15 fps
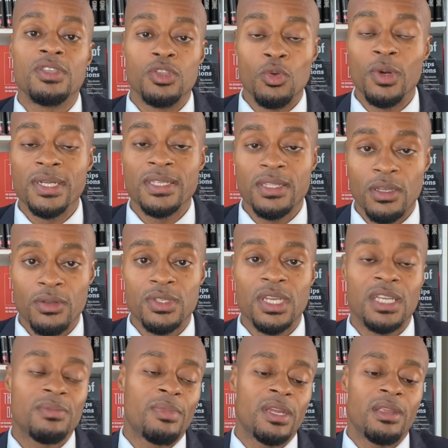You are still
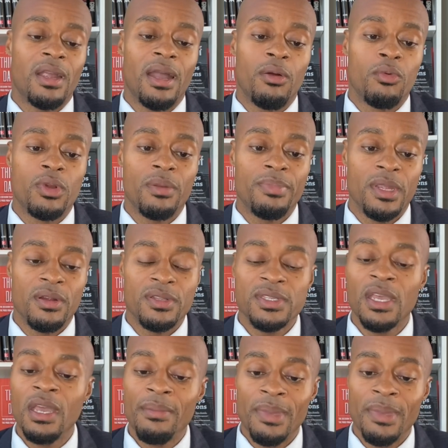judged by your outward appearance.